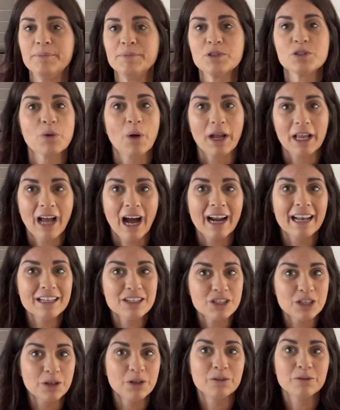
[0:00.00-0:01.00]
So I got
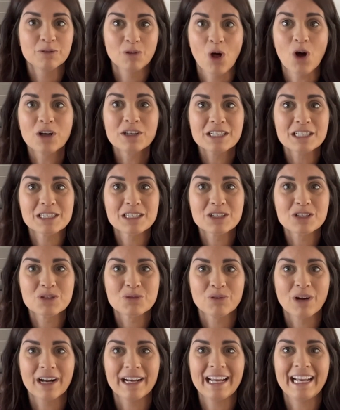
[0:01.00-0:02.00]
into long distance
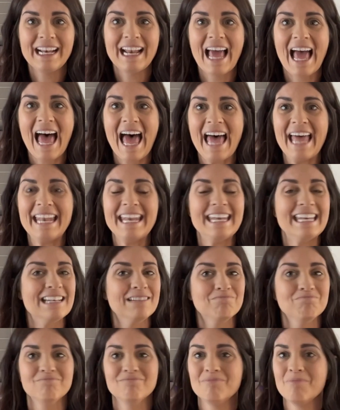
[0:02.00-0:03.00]
running, and
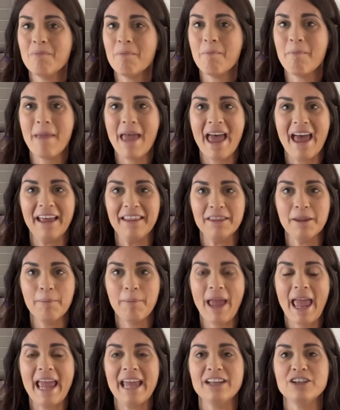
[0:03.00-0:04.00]
man, the
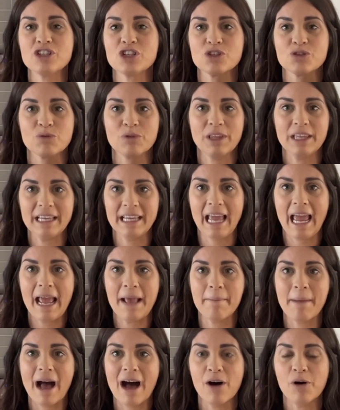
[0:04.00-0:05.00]
pain just really
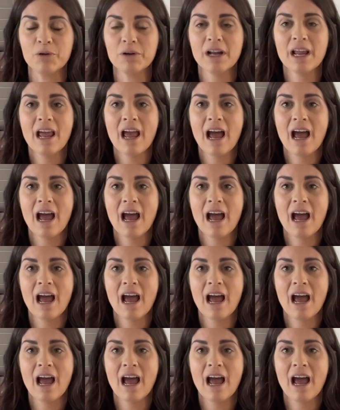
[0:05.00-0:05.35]
came out.